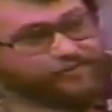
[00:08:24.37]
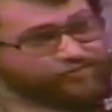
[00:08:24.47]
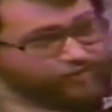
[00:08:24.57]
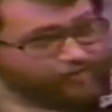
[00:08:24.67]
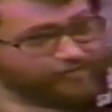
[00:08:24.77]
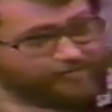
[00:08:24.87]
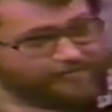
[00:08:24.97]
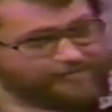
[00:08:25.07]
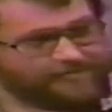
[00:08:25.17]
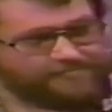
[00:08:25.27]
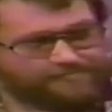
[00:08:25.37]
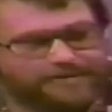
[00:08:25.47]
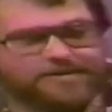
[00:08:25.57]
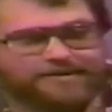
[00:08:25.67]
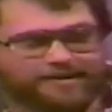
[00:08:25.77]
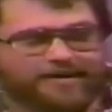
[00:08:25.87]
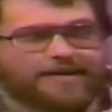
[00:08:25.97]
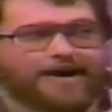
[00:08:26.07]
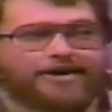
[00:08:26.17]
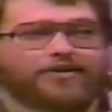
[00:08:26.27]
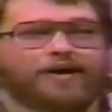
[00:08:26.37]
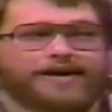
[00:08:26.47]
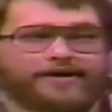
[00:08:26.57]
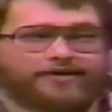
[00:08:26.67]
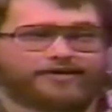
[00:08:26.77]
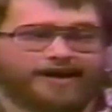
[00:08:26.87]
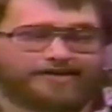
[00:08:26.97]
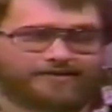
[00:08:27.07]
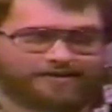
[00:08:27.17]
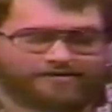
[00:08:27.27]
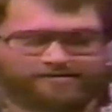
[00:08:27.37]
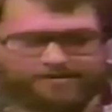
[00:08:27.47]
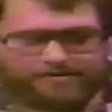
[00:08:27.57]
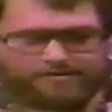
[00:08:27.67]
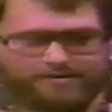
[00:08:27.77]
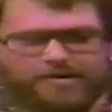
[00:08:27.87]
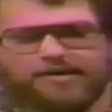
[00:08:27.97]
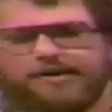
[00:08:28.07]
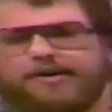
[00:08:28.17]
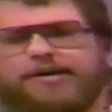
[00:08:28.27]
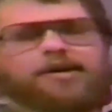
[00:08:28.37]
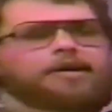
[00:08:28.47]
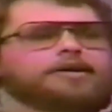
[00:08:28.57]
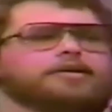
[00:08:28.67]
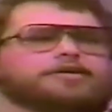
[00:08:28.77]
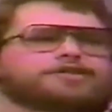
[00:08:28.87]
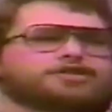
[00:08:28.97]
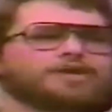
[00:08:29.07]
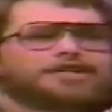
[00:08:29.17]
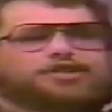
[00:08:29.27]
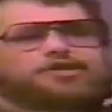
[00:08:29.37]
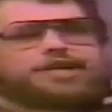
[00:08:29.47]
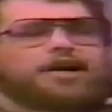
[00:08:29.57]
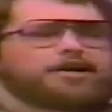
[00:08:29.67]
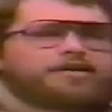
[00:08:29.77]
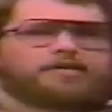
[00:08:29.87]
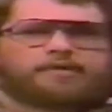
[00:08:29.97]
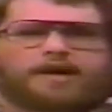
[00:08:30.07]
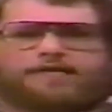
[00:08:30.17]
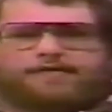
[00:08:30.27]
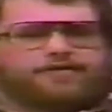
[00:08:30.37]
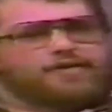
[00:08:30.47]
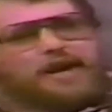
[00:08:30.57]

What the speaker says: your soul? Yeah, I know. I hear the talk, too. Look, Sue, I should tell you that when I first